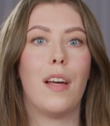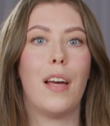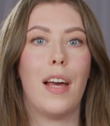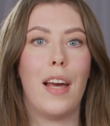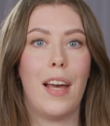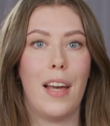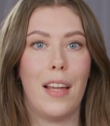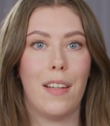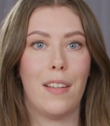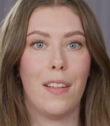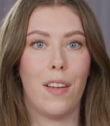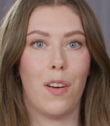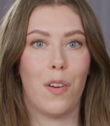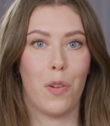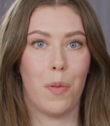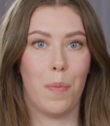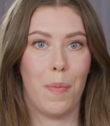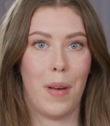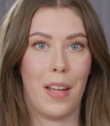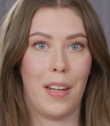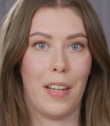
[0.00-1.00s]
and
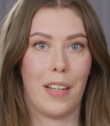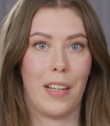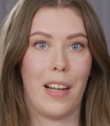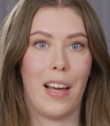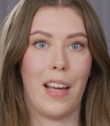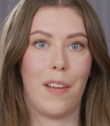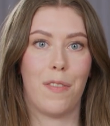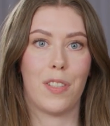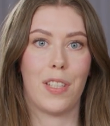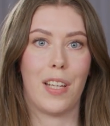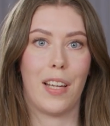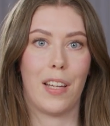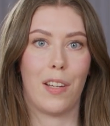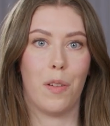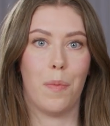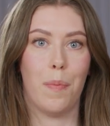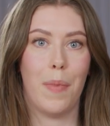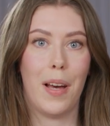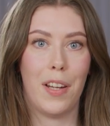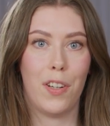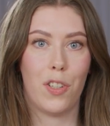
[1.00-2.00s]
automatic
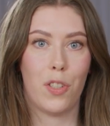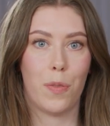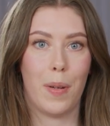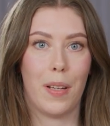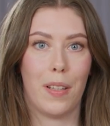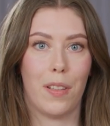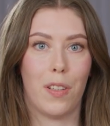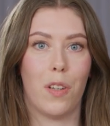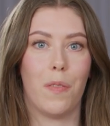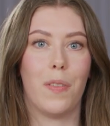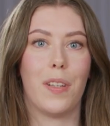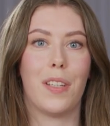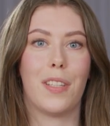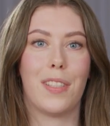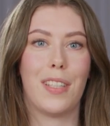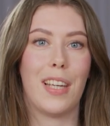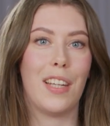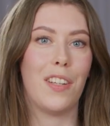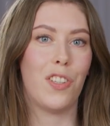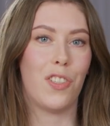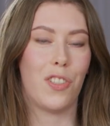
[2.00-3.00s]
lifecycle management of
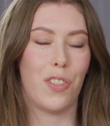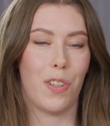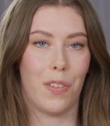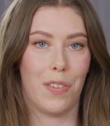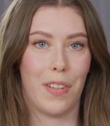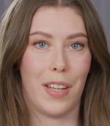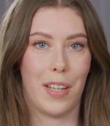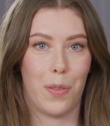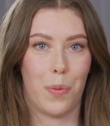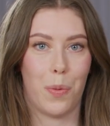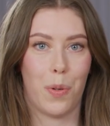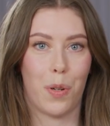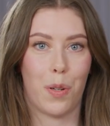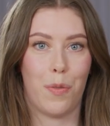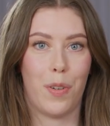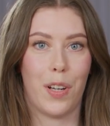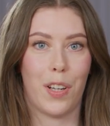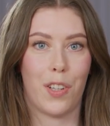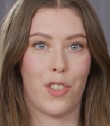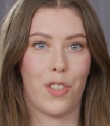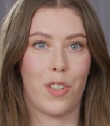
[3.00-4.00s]
essential network
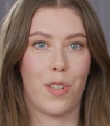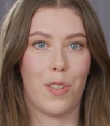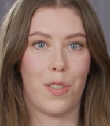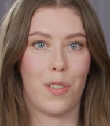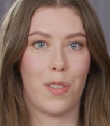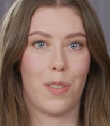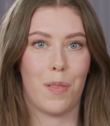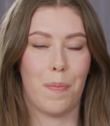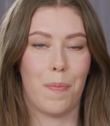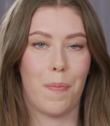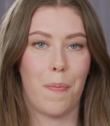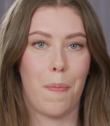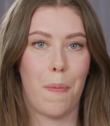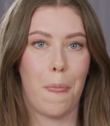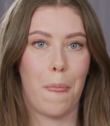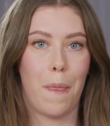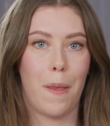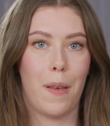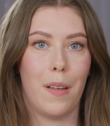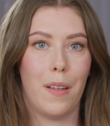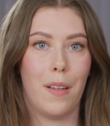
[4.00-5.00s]
functions.
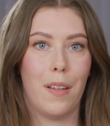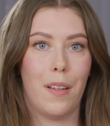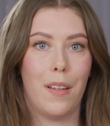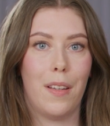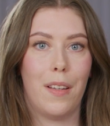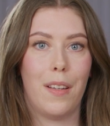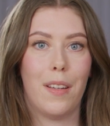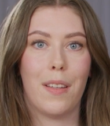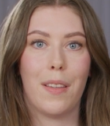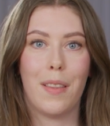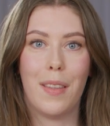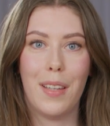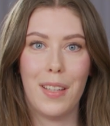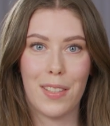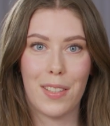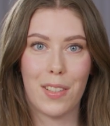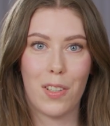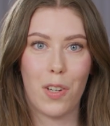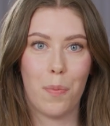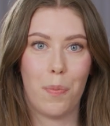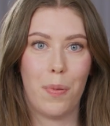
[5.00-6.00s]

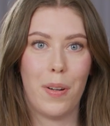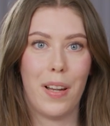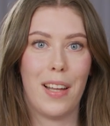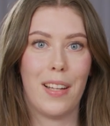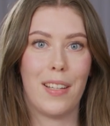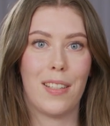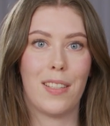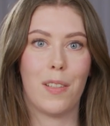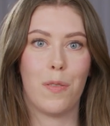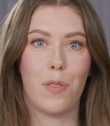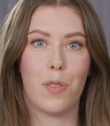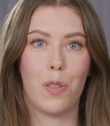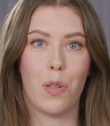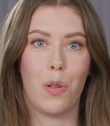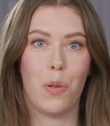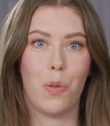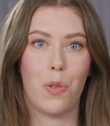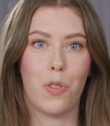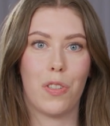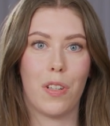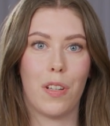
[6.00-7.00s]
This comprehensive
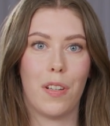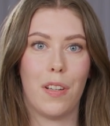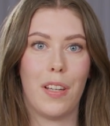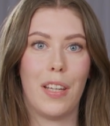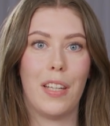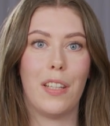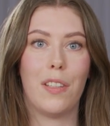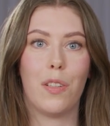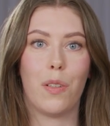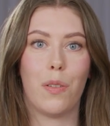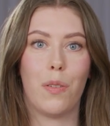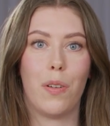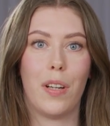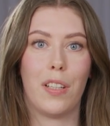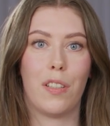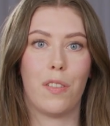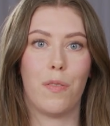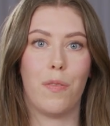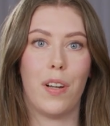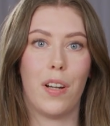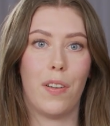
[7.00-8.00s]
solution
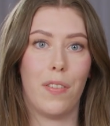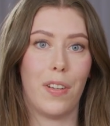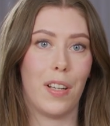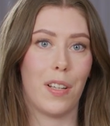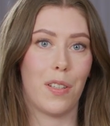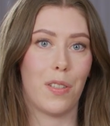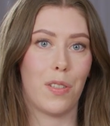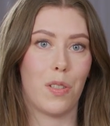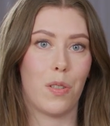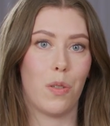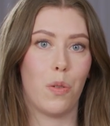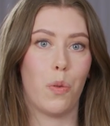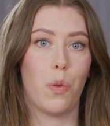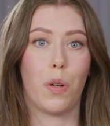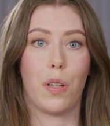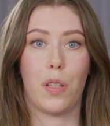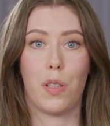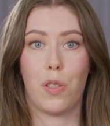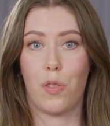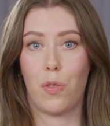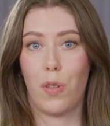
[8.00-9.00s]
integrates various
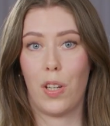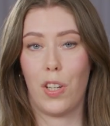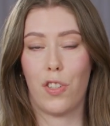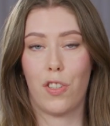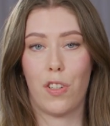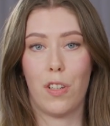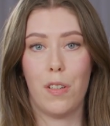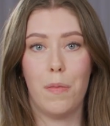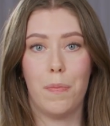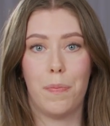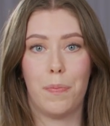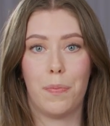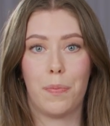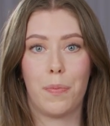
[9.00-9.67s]
orchestration,